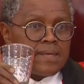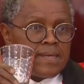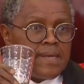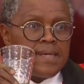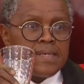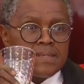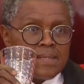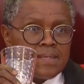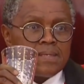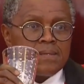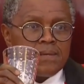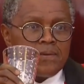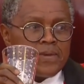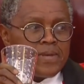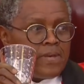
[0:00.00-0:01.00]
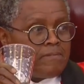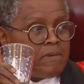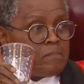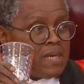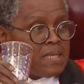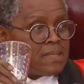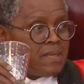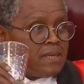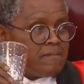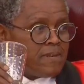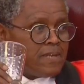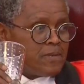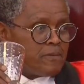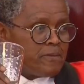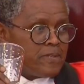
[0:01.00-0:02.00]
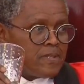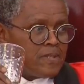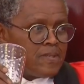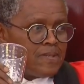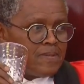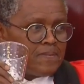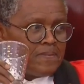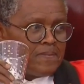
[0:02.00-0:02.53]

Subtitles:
I realized that we have a master in front of us.